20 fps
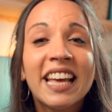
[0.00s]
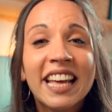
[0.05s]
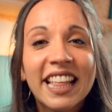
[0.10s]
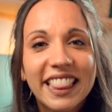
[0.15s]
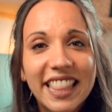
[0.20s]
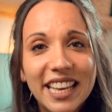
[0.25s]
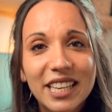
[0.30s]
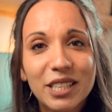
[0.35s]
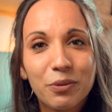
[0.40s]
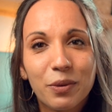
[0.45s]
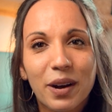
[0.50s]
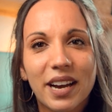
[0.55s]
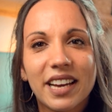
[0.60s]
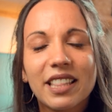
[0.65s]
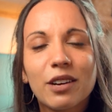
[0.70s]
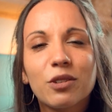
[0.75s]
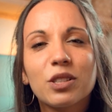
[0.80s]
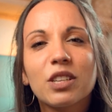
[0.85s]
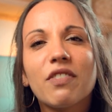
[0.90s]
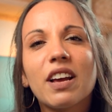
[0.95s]
This way,
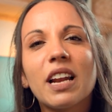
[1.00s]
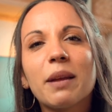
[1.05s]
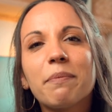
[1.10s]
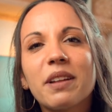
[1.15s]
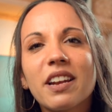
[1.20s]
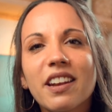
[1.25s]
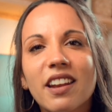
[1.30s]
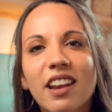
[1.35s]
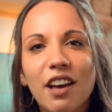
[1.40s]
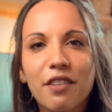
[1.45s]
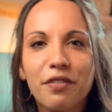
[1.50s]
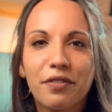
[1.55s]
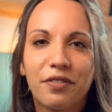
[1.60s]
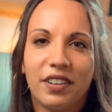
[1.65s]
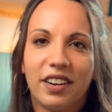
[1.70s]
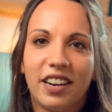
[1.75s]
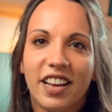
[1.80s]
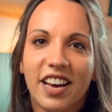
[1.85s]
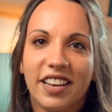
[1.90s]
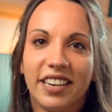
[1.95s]
they'll develop a love for
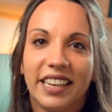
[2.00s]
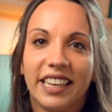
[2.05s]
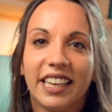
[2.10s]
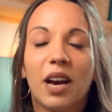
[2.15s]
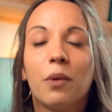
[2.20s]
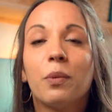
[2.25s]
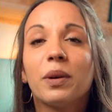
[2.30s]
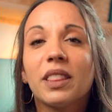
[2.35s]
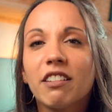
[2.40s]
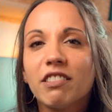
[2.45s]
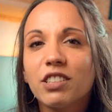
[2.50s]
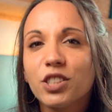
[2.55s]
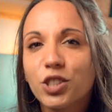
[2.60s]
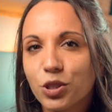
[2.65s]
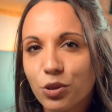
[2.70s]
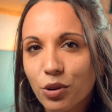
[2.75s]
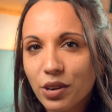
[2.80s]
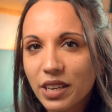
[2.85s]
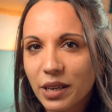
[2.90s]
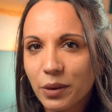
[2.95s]
learning, and when they're
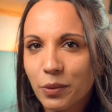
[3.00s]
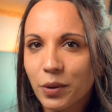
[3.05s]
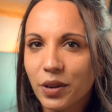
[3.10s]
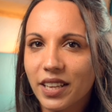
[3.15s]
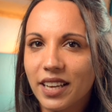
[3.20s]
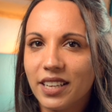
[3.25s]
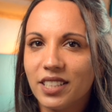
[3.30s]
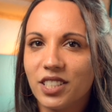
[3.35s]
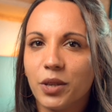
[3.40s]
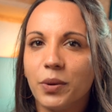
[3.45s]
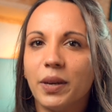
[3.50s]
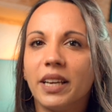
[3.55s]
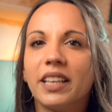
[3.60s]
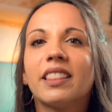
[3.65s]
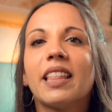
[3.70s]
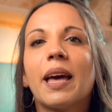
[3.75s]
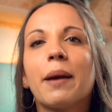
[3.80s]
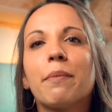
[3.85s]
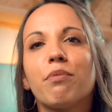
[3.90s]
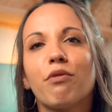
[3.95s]
enjoying what they're doing,
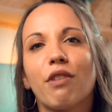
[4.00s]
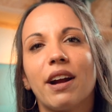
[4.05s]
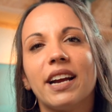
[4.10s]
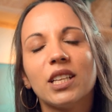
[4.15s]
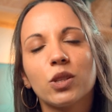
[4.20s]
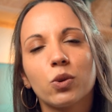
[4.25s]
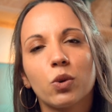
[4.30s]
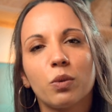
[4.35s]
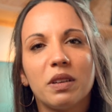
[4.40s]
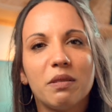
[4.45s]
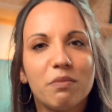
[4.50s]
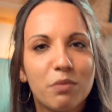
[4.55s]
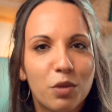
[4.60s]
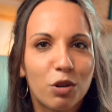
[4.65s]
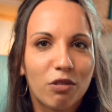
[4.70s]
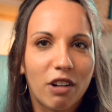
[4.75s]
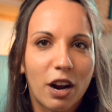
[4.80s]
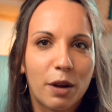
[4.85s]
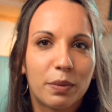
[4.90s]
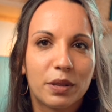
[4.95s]
their brains will be
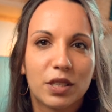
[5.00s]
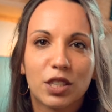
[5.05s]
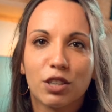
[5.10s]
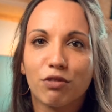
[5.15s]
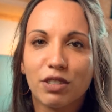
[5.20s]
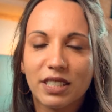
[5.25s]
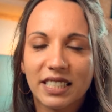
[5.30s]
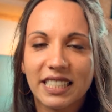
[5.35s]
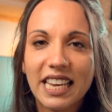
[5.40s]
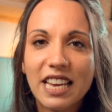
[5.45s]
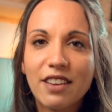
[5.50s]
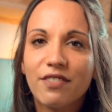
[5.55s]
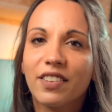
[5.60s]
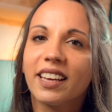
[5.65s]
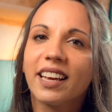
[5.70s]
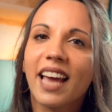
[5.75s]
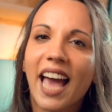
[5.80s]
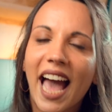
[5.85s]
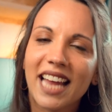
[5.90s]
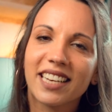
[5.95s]
more open to
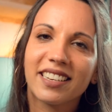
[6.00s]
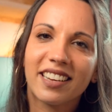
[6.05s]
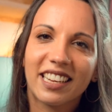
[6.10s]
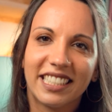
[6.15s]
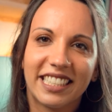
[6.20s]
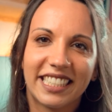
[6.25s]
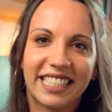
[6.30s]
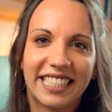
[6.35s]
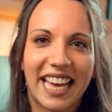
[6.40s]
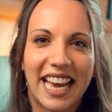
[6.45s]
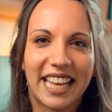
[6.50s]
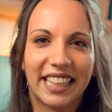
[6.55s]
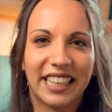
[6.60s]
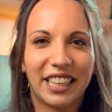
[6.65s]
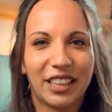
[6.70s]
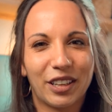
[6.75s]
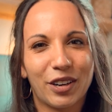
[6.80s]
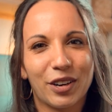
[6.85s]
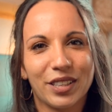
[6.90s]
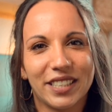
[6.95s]
receiving and understanding
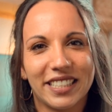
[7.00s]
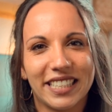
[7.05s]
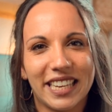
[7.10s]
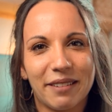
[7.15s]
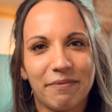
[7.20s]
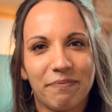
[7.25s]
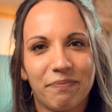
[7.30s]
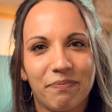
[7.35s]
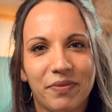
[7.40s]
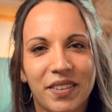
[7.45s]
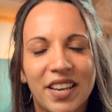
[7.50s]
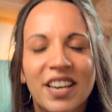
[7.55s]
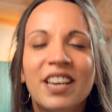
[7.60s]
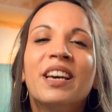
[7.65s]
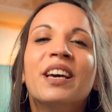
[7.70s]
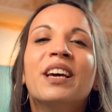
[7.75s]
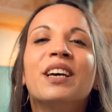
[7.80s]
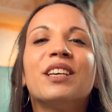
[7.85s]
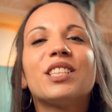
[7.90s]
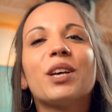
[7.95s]
the content.
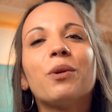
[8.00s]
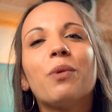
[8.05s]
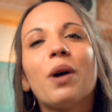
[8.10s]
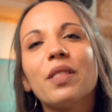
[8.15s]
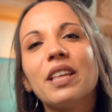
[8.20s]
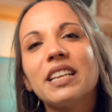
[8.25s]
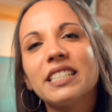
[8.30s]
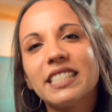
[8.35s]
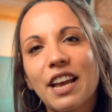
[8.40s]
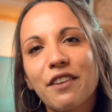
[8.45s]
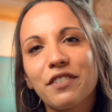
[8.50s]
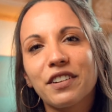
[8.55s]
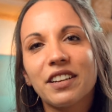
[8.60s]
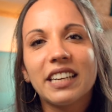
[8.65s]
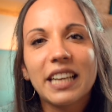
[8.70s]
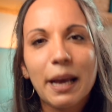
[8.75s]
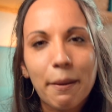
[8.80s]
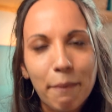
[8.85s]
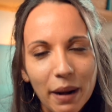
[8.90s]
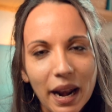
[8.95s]
So while there's
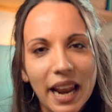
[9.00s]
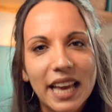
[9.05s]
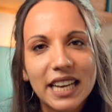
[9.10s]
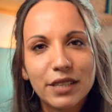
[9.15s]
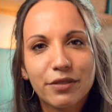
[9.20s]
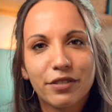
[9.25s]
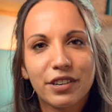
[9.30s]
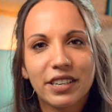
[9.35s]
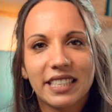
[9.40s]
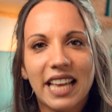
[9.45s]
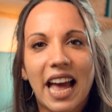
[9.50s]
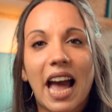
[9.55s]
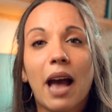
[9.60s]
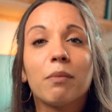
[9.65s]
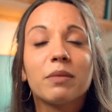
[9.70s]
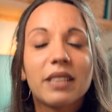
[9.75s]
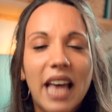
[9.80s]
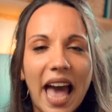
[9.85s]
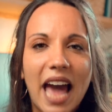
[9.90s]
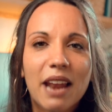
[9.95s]
definitely a place for
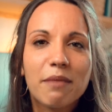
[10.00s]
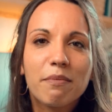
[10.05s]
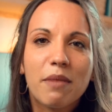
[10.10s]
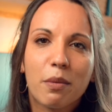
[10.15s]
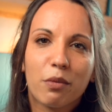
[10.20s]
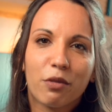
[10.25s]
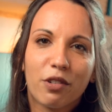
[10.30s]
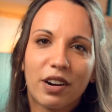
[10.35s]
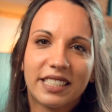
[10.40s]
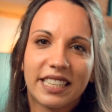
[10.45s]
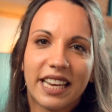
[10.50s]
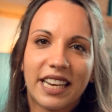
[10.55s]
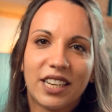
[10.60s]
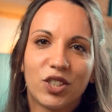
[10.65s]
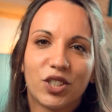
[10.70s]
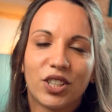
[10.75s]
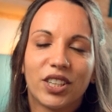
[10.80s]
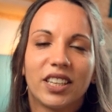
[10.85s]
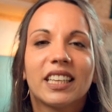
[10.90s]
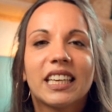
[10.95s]
exams and
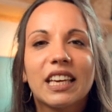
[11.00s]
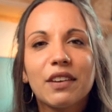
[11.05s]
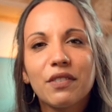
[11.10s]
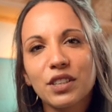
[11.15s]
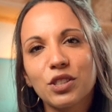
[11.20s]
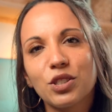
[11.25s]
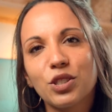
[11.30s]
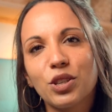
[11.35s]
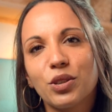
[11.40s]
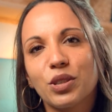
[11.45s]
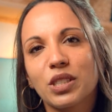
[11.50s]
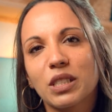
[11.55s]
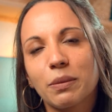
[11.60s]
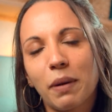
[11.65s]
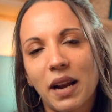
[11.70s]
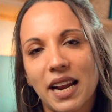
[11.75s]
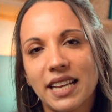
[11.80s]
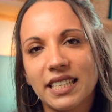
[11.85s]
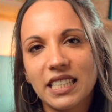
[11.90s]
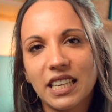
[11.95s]
memorisation, giving students
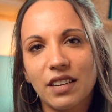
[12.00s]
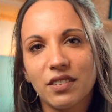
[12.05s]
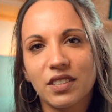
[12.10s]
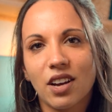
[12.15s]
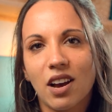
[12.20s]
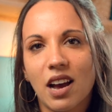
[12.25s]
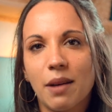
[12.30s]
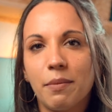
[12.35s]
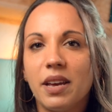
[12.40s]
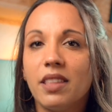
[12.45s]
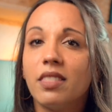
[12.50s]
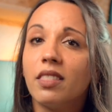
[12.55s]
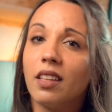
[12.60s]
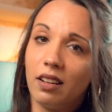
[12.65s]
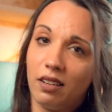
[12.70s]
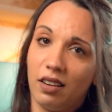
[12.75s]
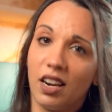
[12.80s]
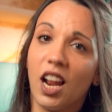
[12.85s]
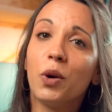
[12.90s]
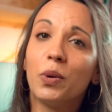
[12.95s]
plenty of time in the
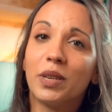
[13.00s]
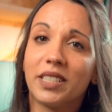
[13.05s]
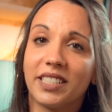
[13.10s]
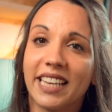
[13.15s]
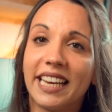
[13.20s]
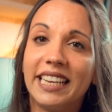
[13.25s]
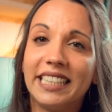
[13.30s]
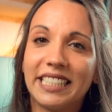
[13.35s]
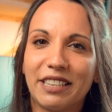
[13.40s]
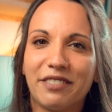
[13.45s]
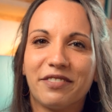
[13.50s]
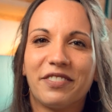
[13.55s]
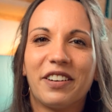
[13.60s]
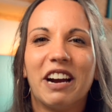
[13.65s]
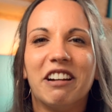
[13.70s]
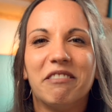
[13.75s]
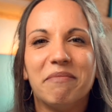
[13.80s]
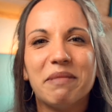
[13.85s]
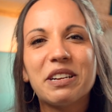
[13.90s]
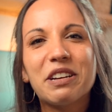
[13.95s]
lower stakes
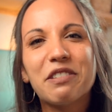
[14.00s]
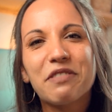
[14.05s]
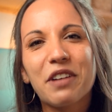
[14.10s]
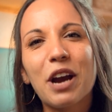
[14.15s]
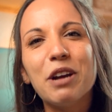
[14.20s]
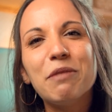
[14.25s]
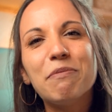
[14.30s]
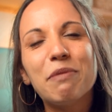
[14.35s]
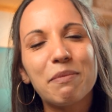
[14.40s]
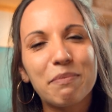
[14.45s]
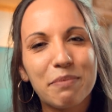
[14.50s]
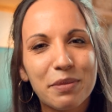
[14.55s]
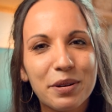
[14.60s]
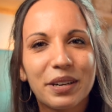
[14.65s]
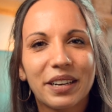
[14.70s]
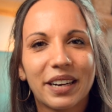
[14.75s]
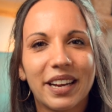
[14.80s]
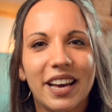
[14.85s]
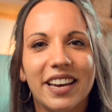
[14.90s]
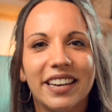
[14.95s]
environment of open
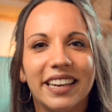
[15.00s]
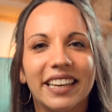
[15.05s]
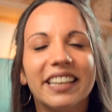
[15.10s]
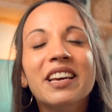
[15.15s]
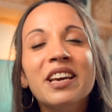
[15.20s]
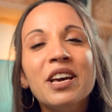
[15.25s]
book learning